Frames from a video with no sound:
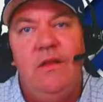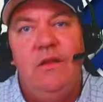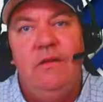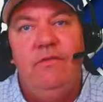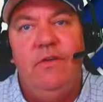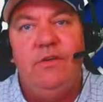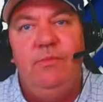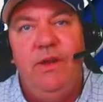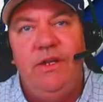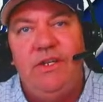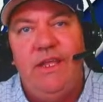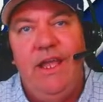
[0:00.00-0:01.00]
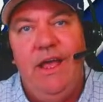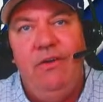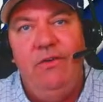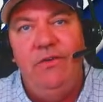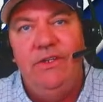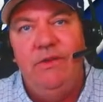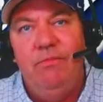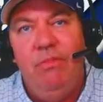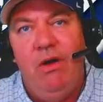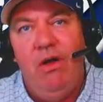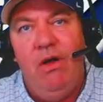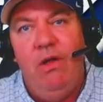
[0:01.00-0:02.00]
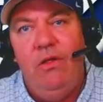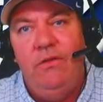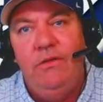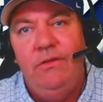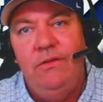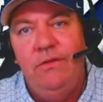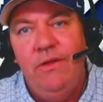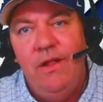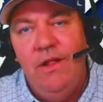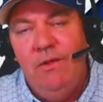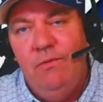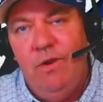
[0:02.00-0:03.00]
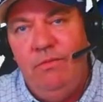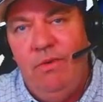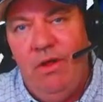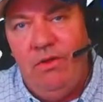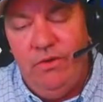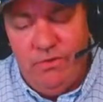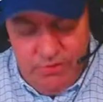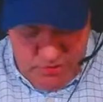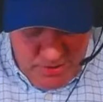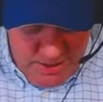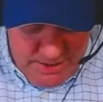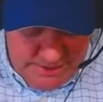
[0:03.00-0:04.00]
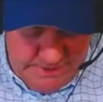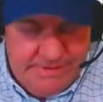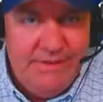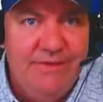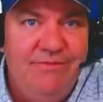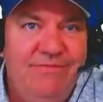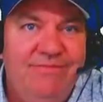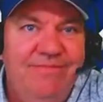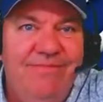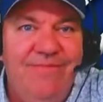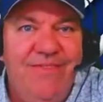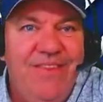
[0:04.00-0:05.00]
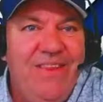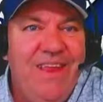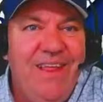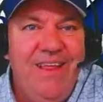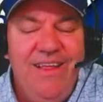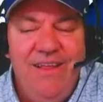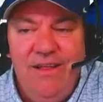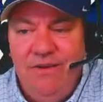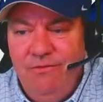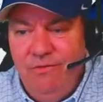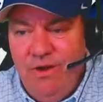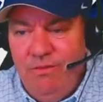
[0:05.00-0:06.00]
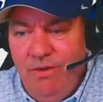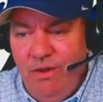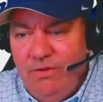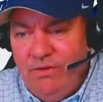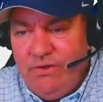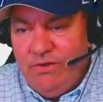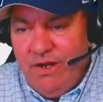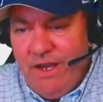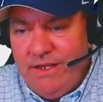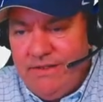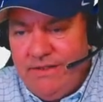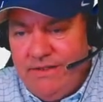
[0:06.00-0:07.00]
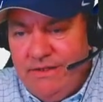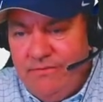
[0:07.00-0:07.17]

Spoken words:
First pitch to Calhoun is a ball. 1 ball, no strikes. 1 ball, no strikes.